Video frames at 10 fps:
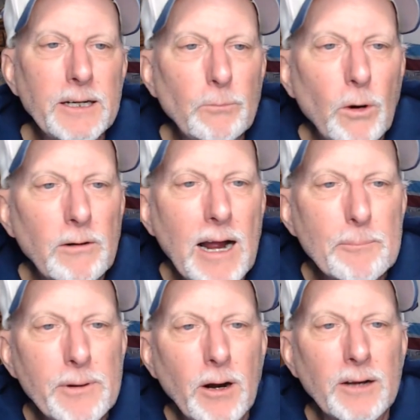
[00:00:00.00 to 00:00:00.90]
will I
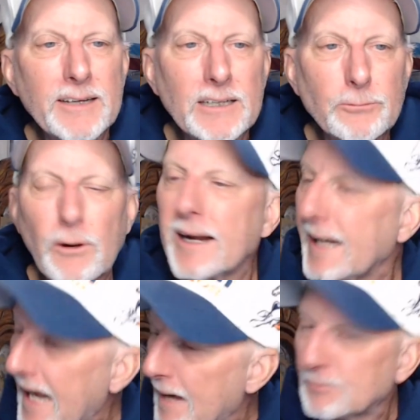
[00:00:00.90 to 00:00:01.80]
be on next Friday?
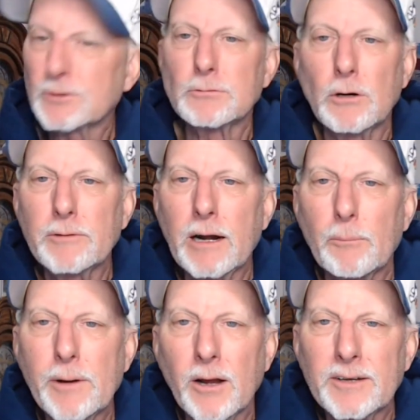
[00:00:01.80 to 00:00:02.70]
Absolutely, I'll
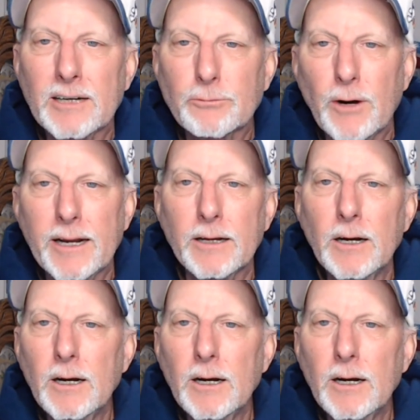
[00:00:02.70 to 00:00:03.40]
be on next Friday.